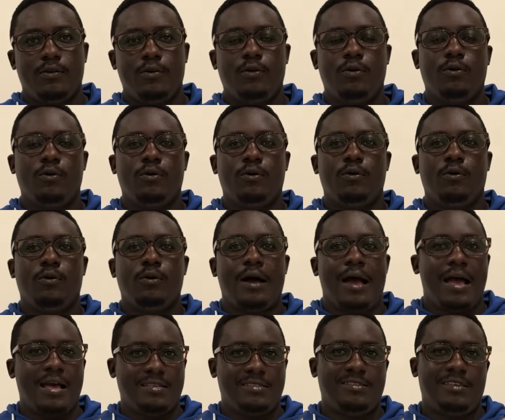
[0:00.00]
Or
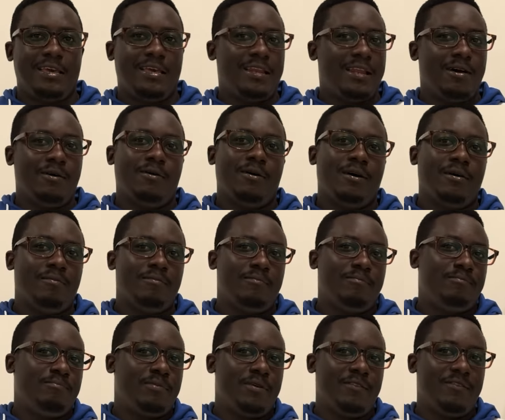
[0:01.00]
us and our
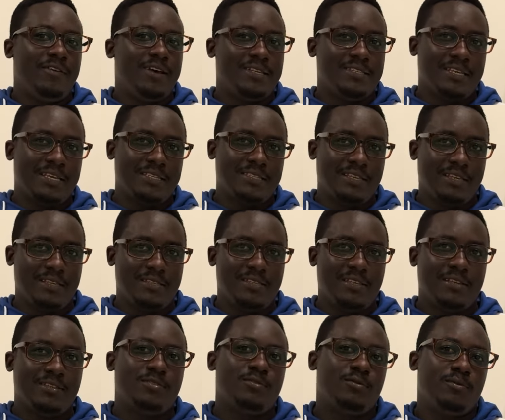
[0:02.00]
previous
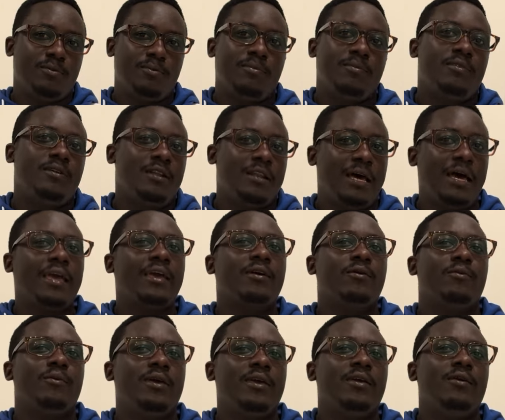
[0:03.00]
ancestors. So like
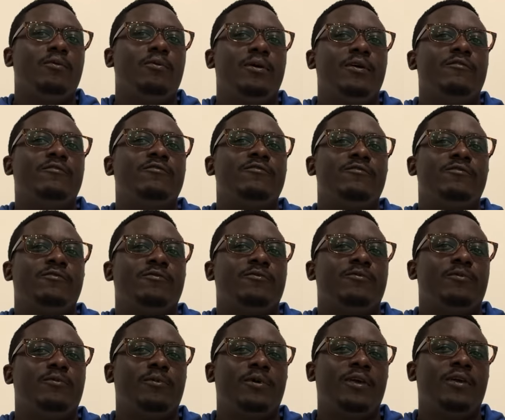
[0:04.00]

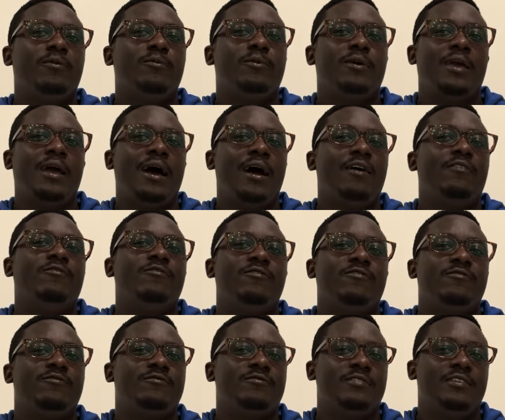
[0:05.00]
we have
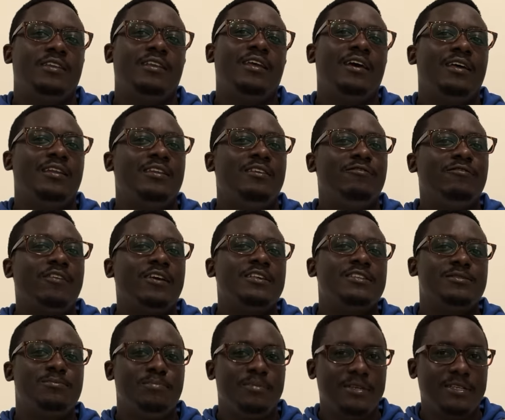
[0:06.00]
different
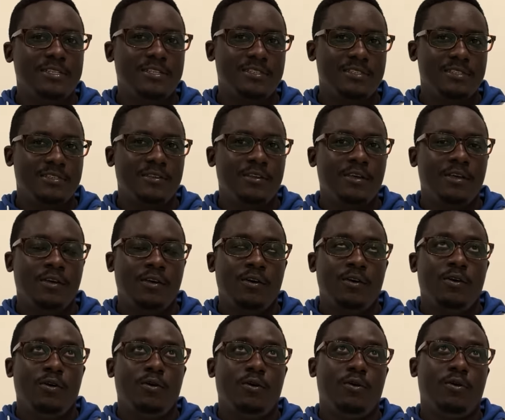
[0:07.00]
species.
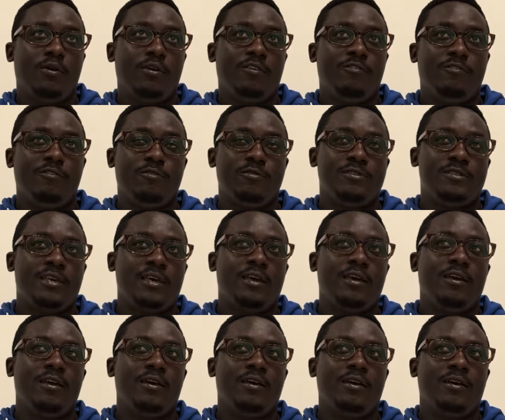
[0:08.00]
Or if you
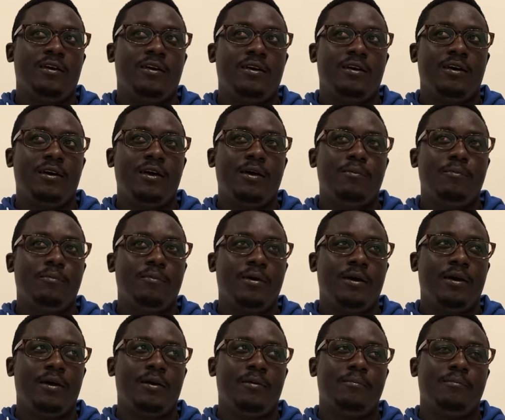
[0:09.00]
say
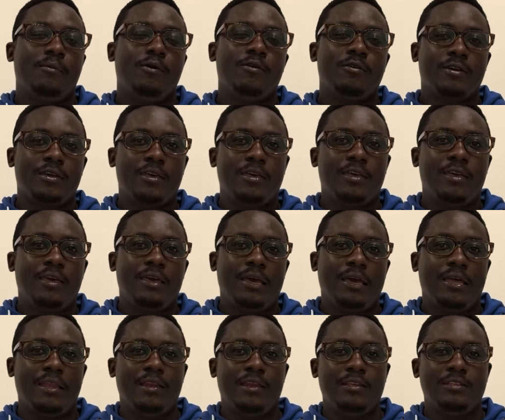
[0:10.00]
a monkey
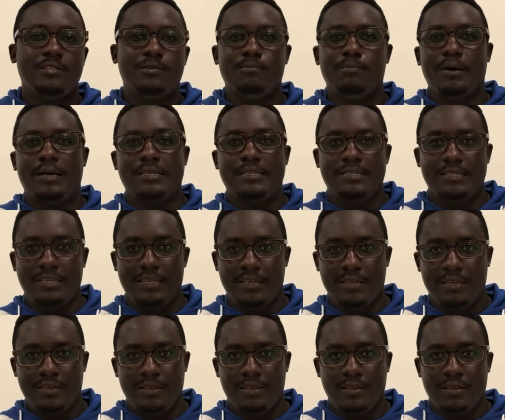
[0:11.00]
and a chimpanzee,
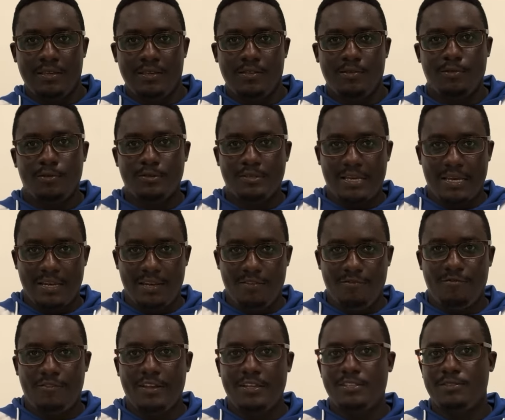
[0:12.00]
those are
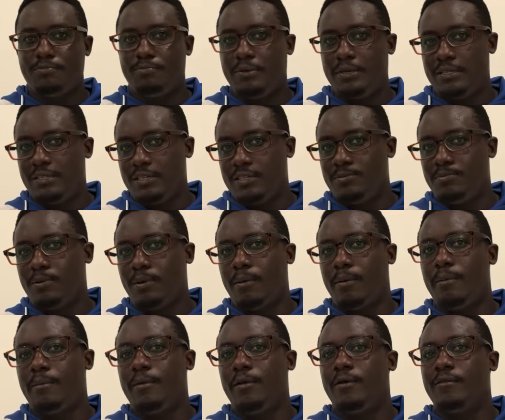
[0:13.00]
different species,
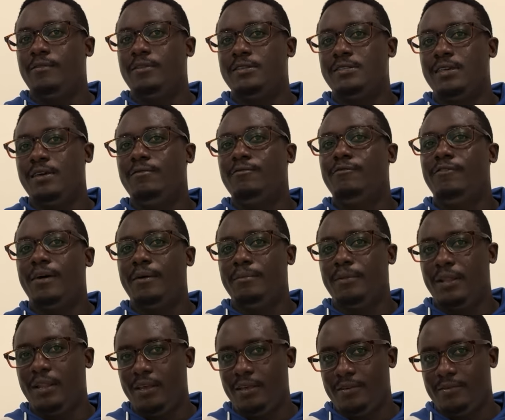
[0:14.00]
probably of the same
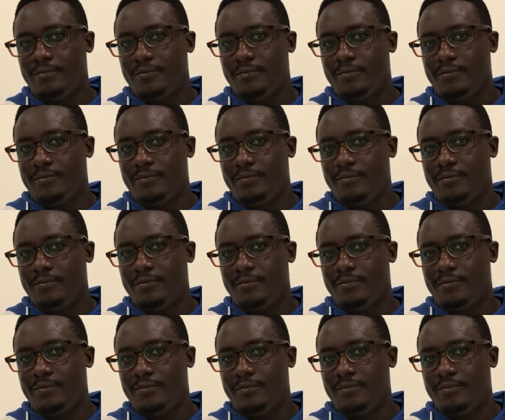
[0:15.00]
family,